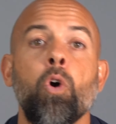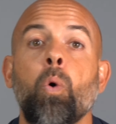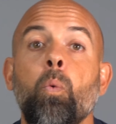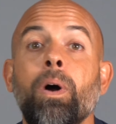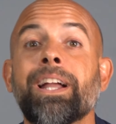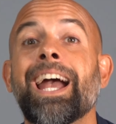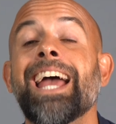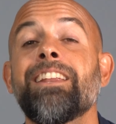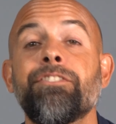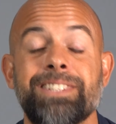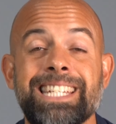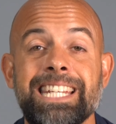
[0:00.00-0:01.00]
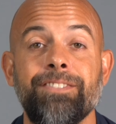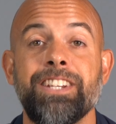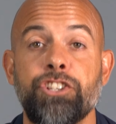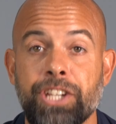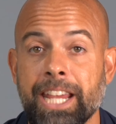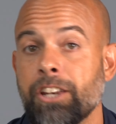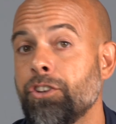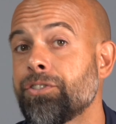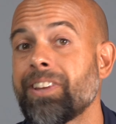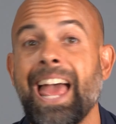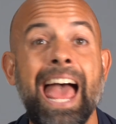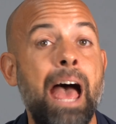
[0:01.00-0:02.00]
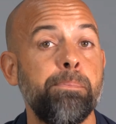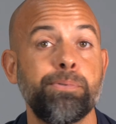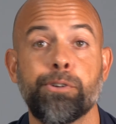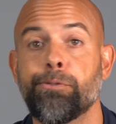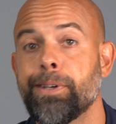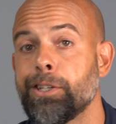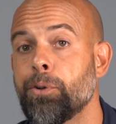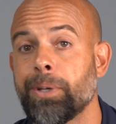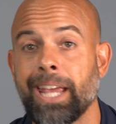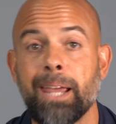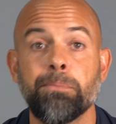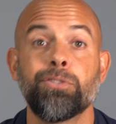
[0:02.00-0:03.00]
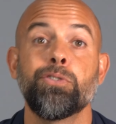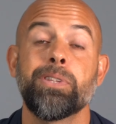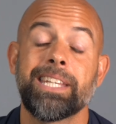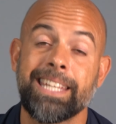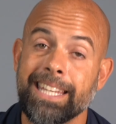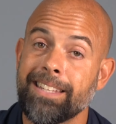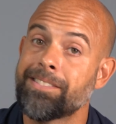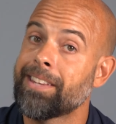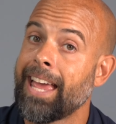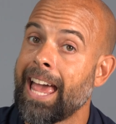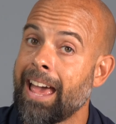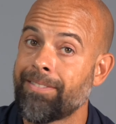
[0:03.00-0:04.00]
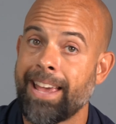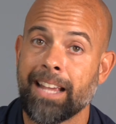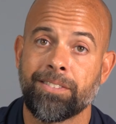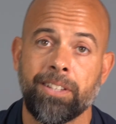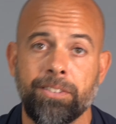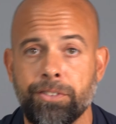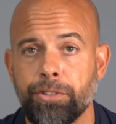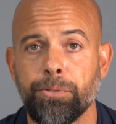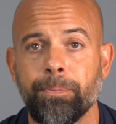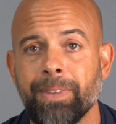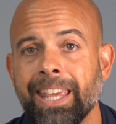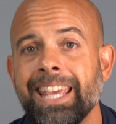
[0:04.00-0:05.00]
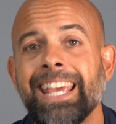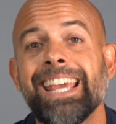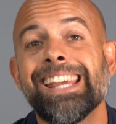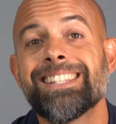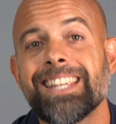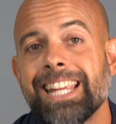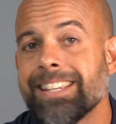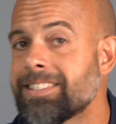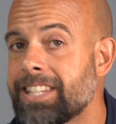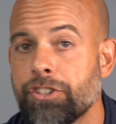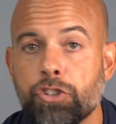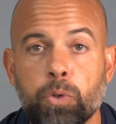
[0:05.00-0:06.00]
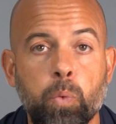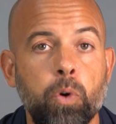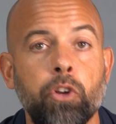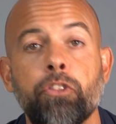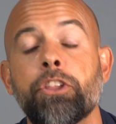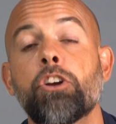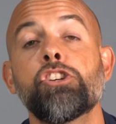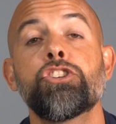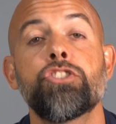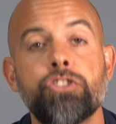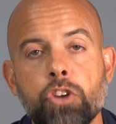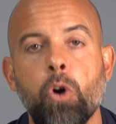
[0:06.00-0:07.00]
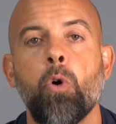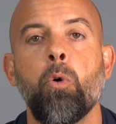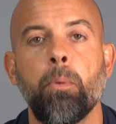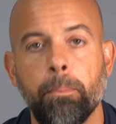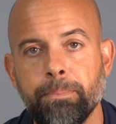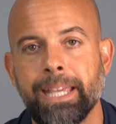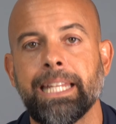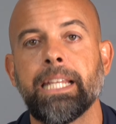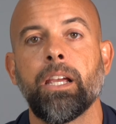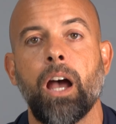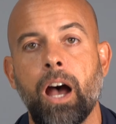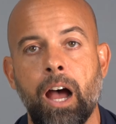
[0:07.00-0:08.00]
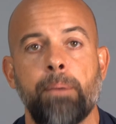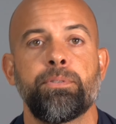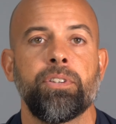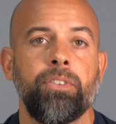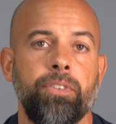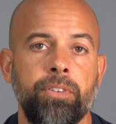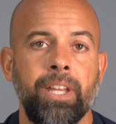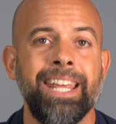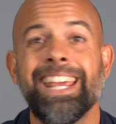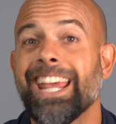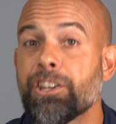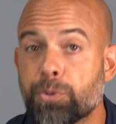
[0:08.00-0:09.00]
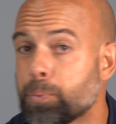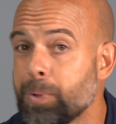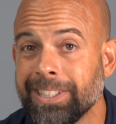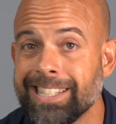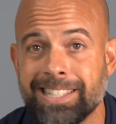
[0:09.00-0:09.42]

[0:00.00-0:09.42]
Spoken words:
what kind of TV channels, apps, or video games do the kids have access to? In today's digital world, there are so many options. It's really